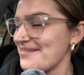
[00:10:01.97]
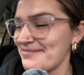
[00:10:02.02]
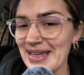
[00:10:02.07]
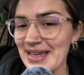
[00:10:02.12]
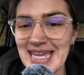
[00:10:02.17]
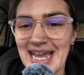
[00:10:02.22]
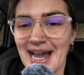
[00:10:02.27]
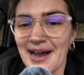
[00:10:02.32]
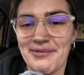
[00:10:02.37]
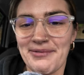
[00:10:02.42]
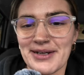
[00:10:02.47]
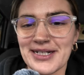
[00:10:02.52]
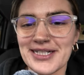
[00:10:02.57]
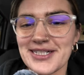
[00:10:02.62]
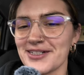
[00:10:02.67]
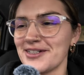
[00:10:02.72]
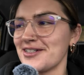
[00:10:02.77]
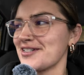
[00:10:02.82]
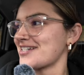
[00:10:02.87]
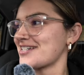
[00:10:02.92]
Me helping
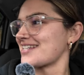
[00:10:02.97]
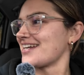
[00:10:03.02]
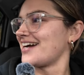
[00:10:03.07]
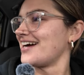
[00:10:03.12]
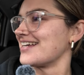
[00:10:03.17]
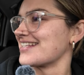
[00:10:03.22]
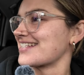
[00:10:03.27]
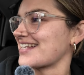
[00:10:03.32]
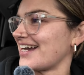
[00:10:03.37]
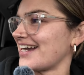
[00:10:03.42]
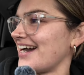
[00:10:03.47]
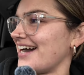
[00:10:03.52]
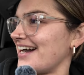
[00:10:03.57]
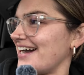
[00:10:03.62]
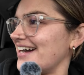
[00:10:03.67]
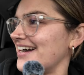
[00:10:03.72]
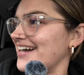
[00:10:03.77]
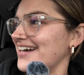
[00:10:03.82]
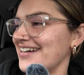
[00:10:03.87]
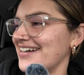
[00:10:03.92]
George start his
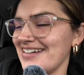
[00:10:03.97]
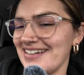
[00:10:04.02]
car.